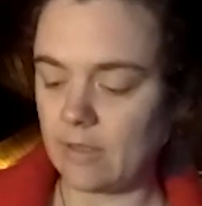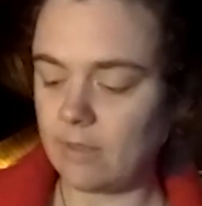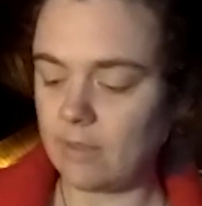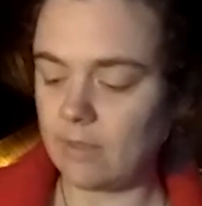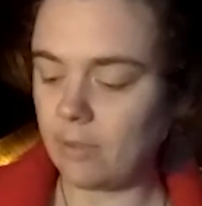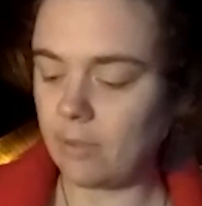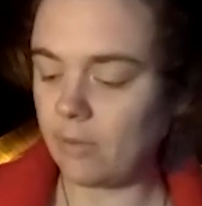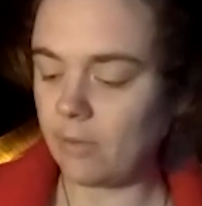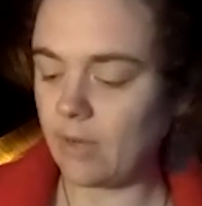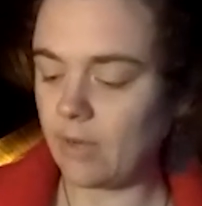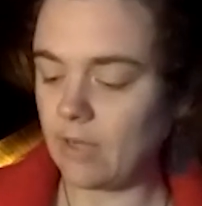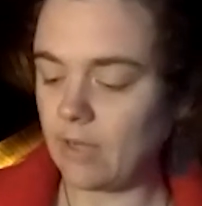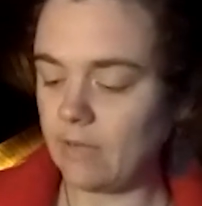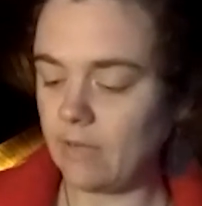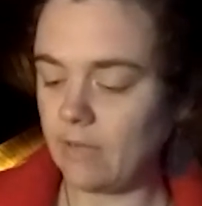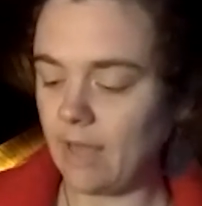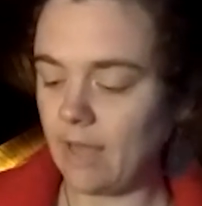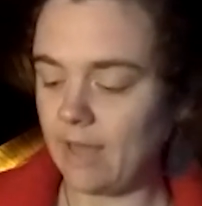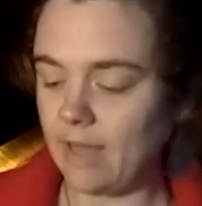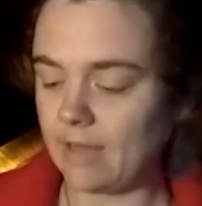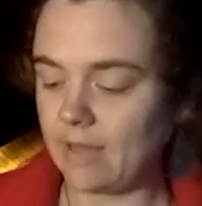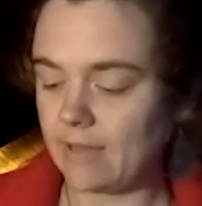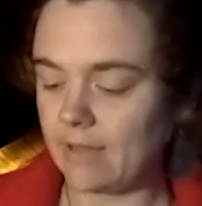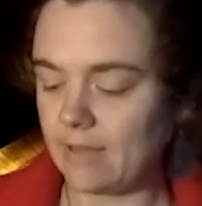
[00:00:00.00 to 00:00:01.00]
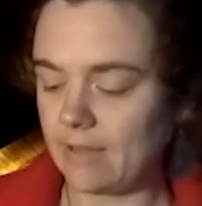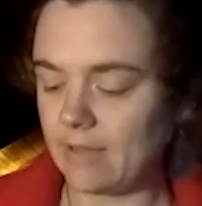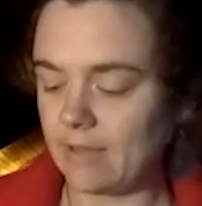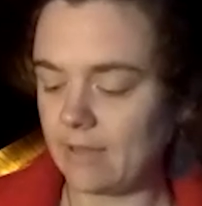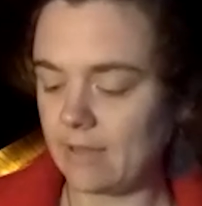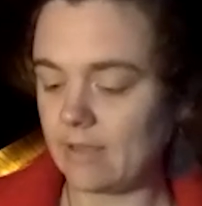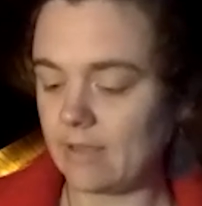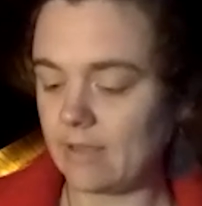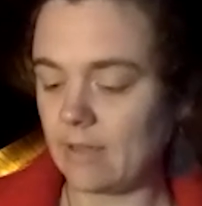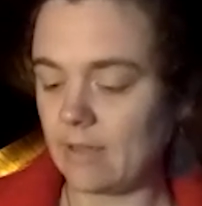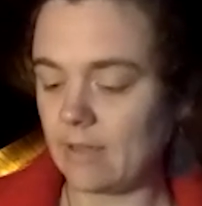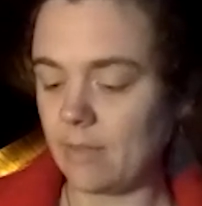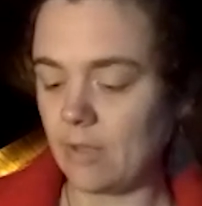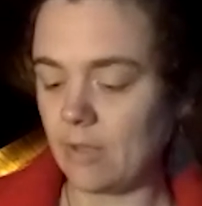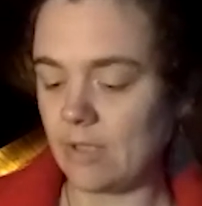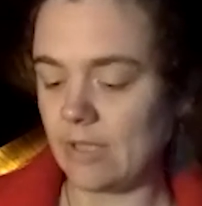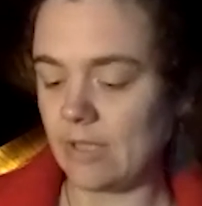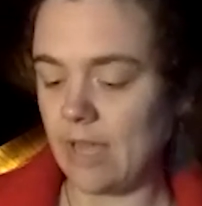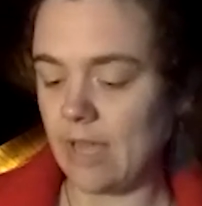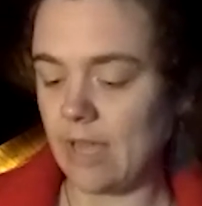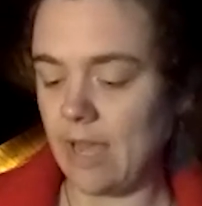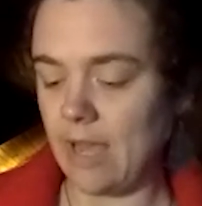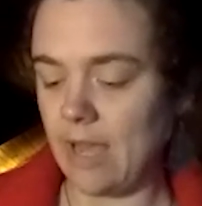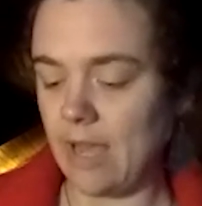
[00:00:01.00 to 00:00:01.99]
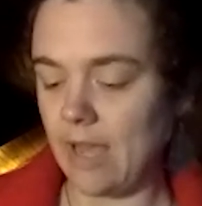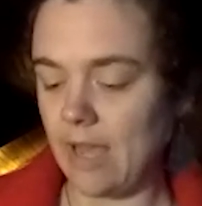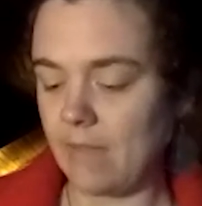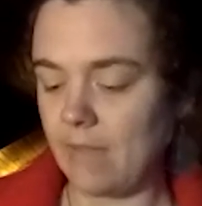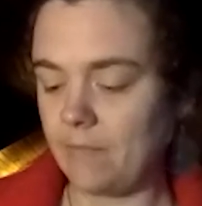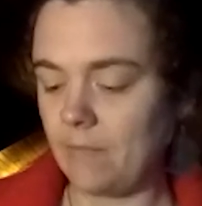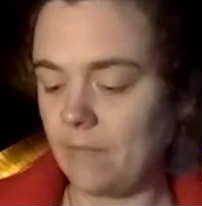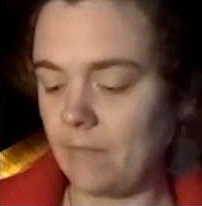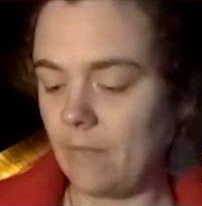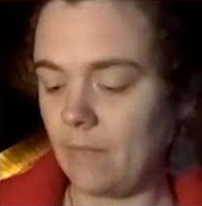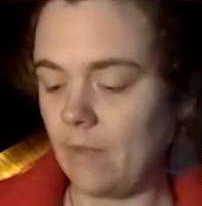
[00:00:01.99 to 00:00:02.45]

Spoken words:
a parade of ants on a summer's day.